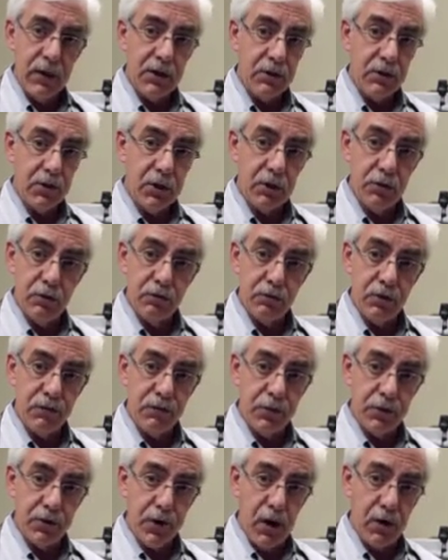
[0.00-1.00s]
You can use it
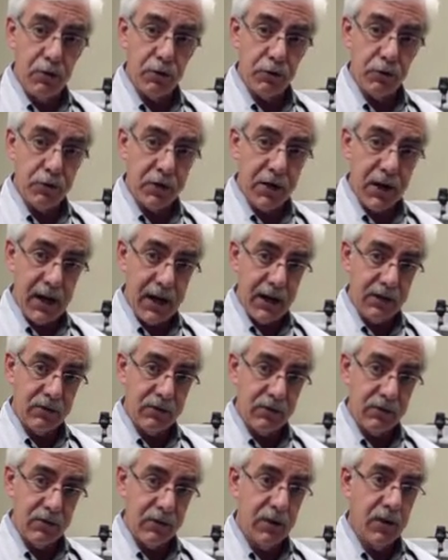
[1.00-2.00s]
for dogs or
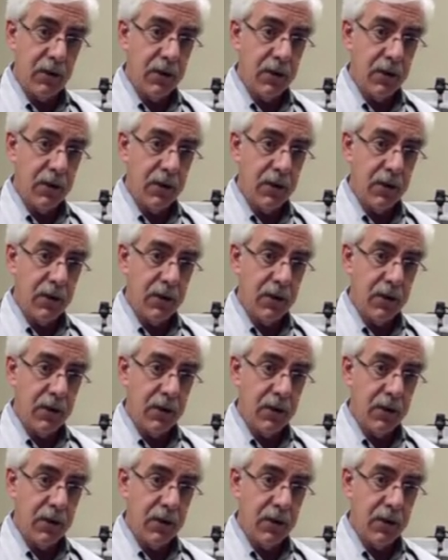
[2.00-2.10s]
cats.